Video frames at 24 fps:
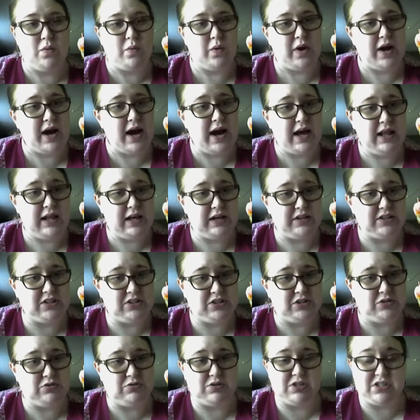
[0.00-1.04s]
before
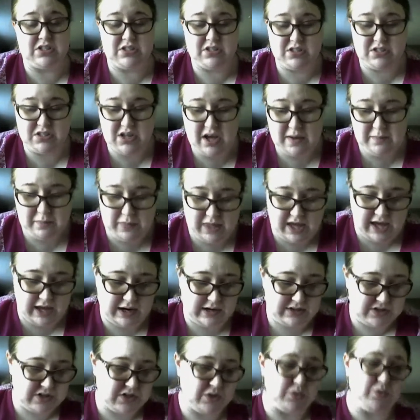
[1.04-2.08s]
long. So
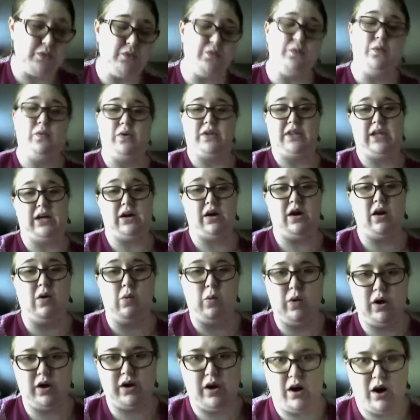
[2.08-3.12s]
what I like
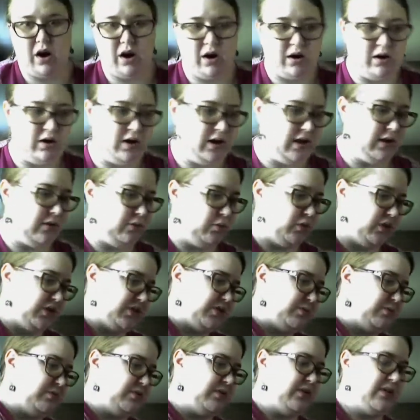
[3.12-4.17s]
to do to stop
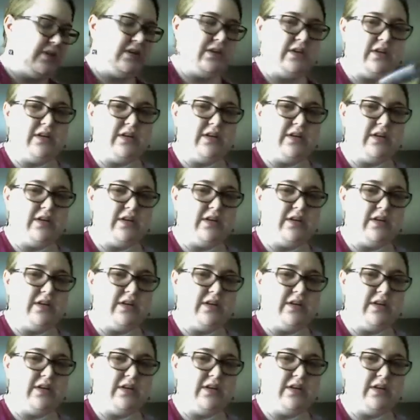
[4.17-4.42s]
that is to